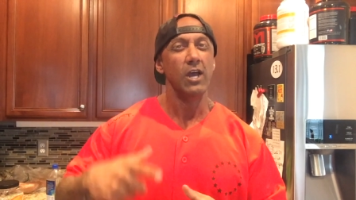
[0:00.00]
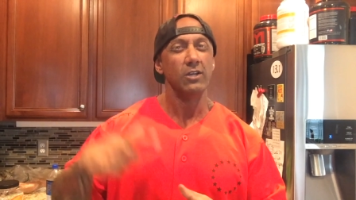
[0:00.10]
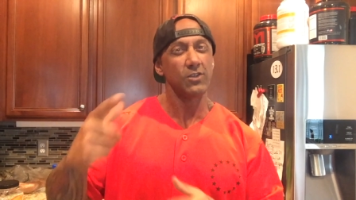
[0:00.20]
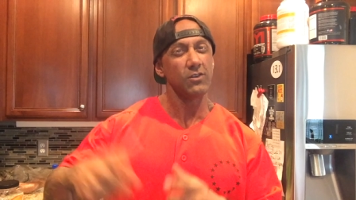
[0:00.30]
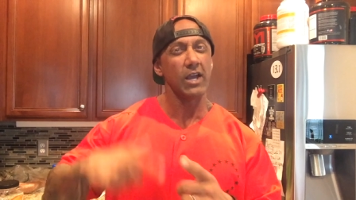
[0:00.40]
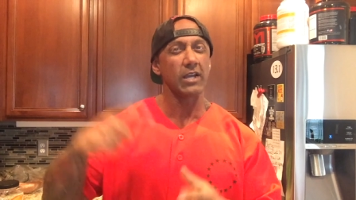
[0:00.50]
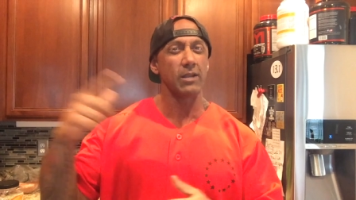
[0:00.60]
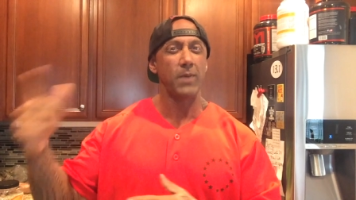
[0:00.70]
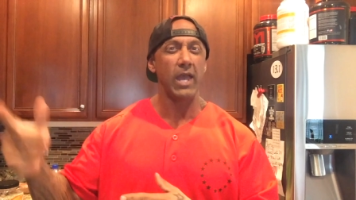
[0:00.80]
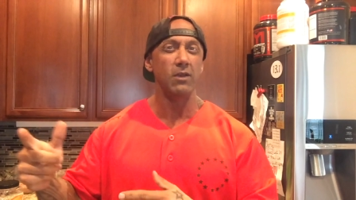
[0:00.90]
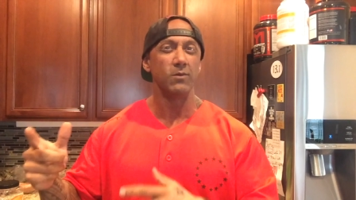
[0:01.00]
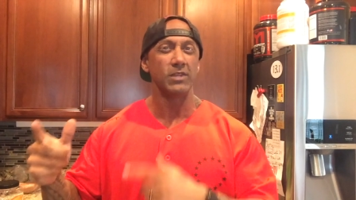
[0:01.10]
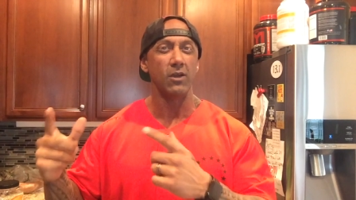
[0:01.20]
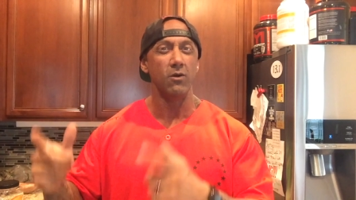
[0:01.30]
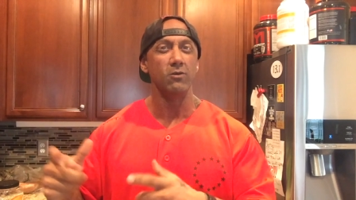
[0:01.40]
So they're not going to pay you what
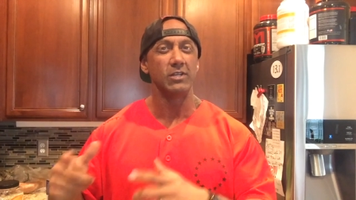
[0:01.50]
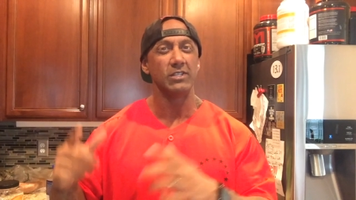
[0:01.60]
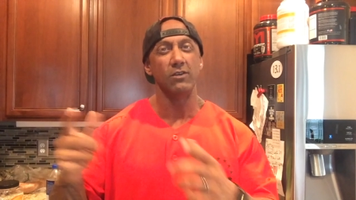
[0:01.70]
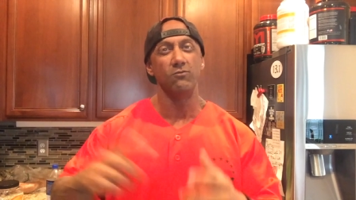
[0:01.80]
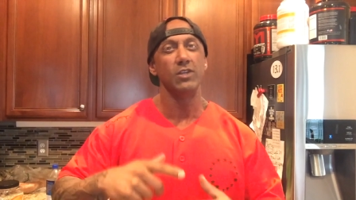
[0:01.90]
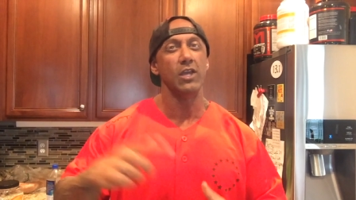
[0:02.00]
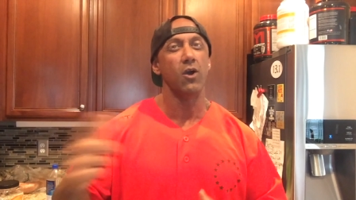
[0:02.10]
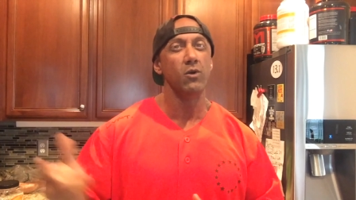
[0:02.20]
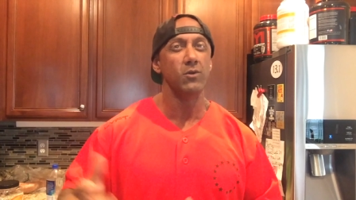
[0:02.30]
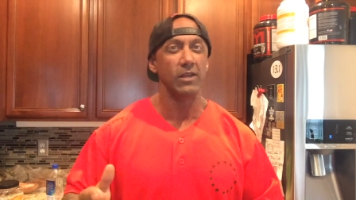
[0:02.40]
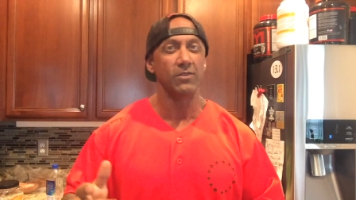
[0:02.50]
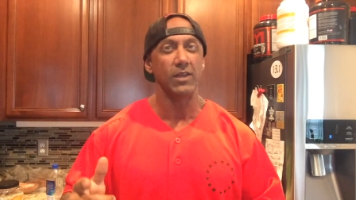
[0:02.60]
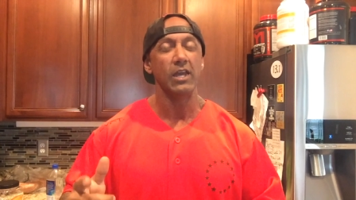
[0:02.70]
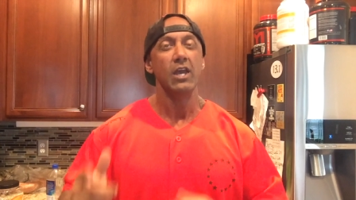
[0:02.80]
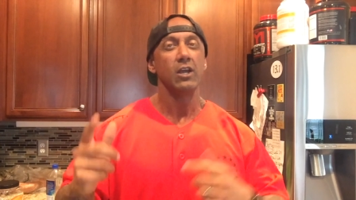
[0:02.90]
they owe you because they don't really owe you
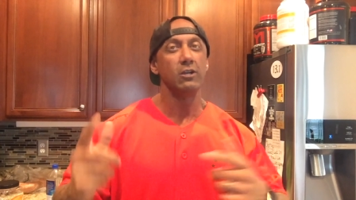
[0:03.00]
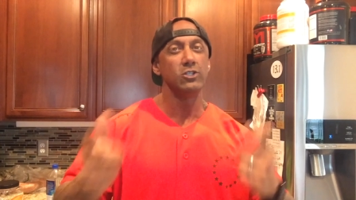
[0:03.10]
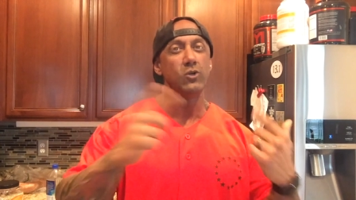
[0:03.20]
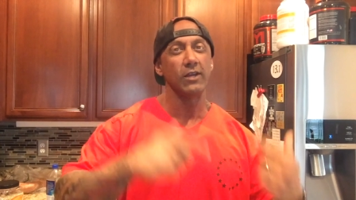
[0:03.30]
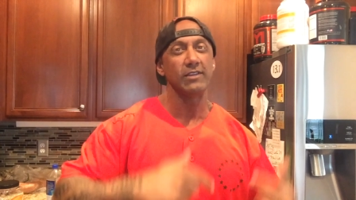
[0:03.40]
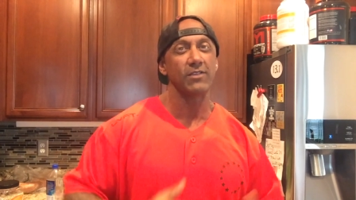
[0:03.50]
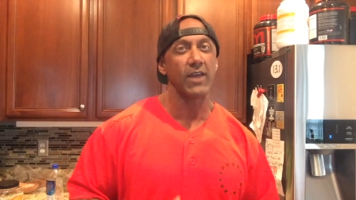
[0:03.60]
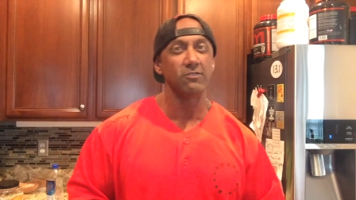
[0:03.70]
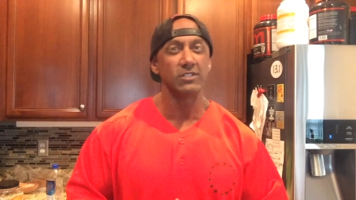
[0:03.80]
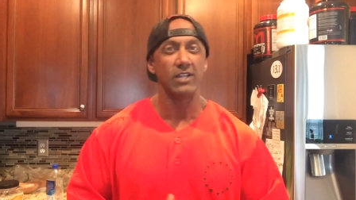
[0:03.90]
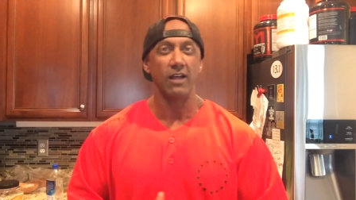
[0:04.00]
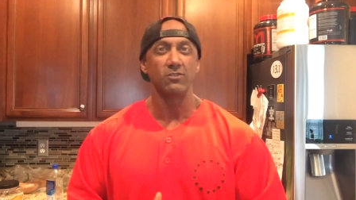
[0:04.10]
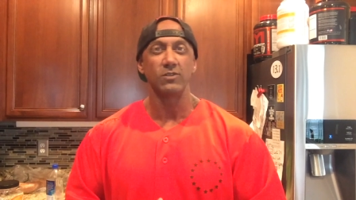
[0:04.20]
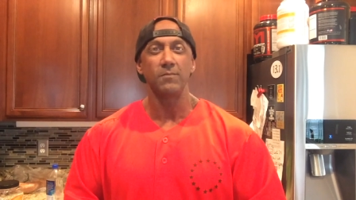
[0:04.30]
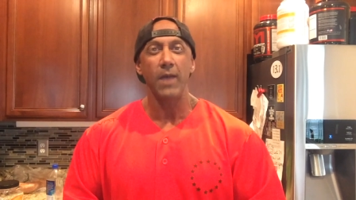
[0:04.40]
anything because you got that thousand
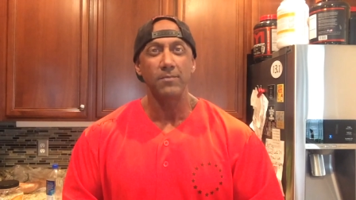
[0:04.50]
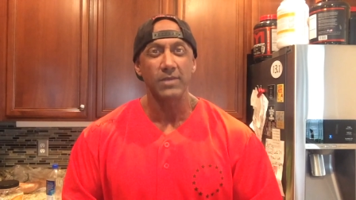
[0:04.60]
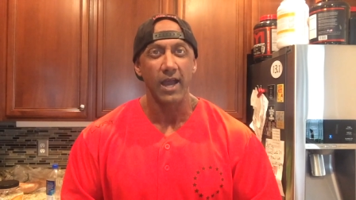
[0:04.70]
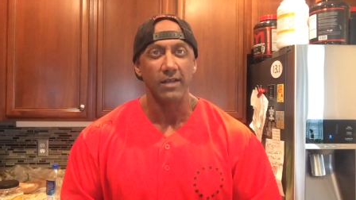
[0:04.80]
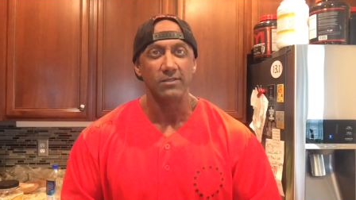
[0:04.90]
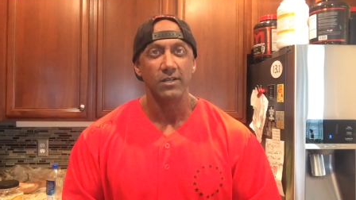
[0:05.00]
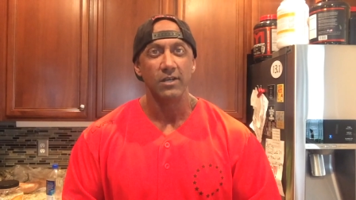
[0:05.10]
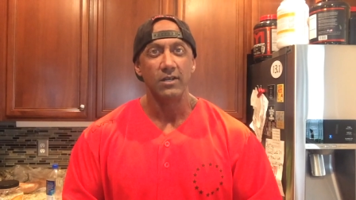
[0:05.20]
dollars worth of peptides.